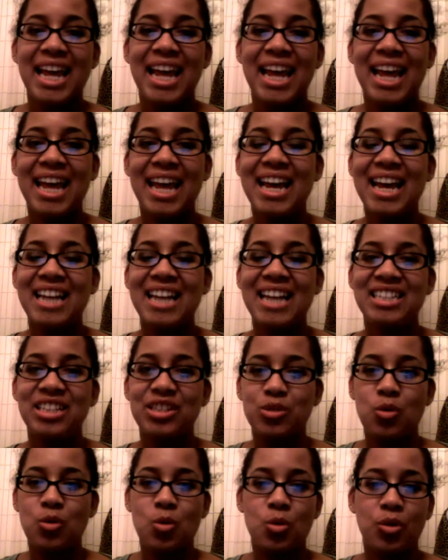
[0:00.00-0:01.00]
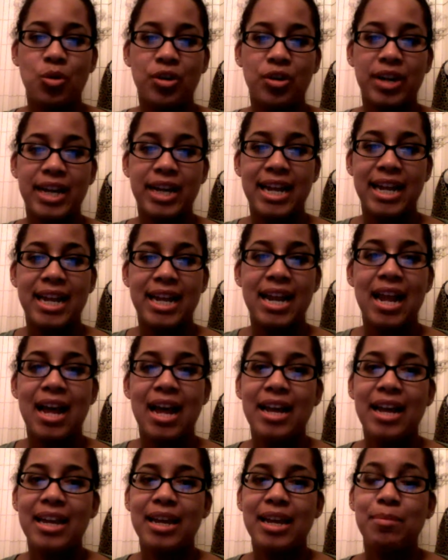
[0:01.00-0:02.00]
Hey guys, it's Corie, and
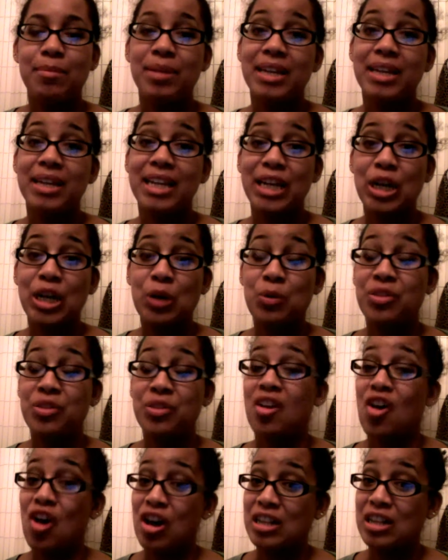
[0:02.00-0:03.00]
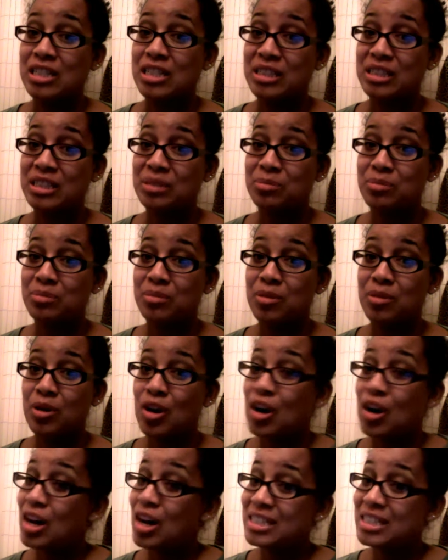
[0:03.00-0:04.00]
I am here with an awesome,
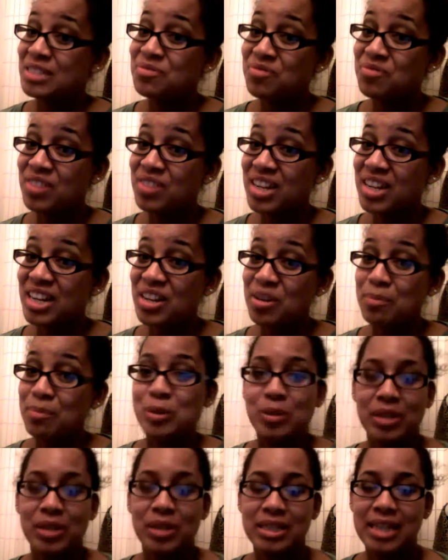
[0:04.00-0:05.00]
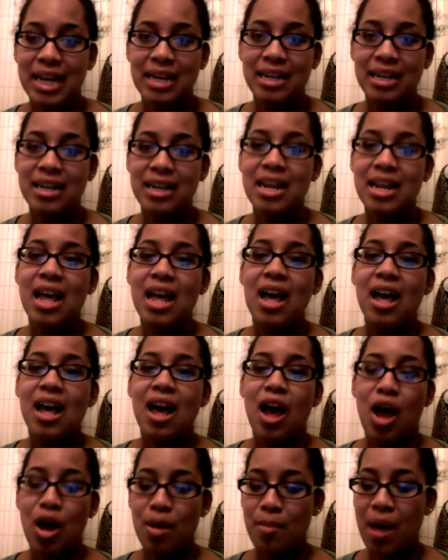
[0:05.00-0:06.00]
awesome video. I'm so excited.
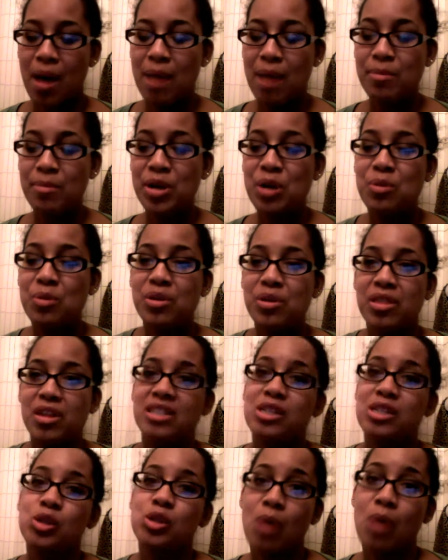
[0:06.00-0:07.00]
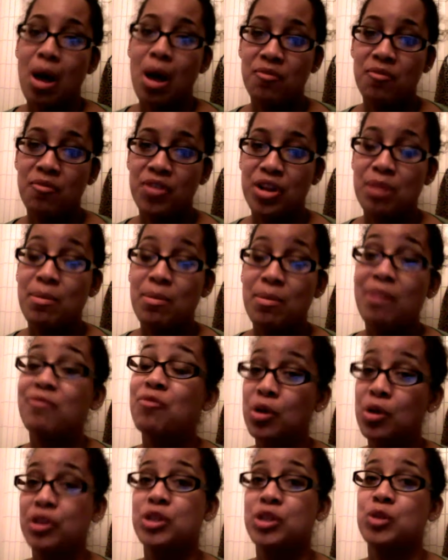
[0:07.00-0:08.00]
Um, I'm here with a swap video, my
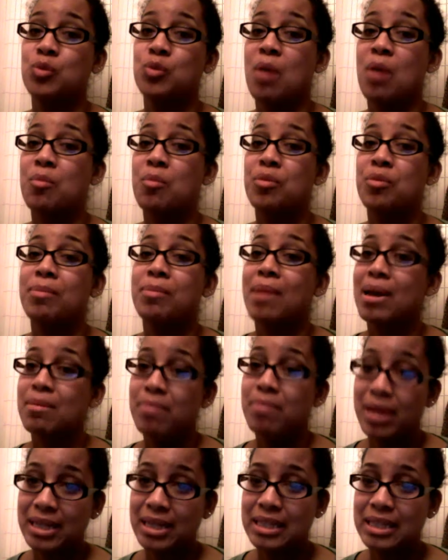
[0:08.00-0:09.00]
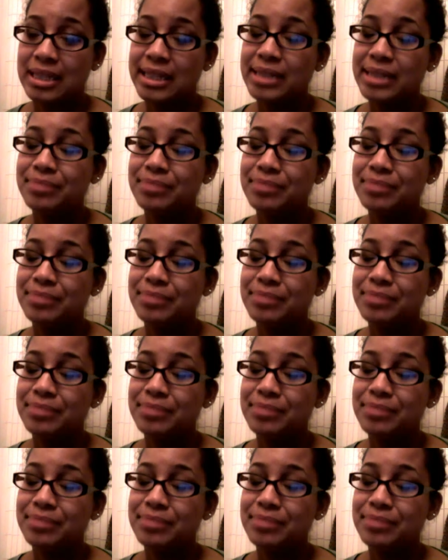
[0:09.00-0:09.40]
fourth swap with my bestie,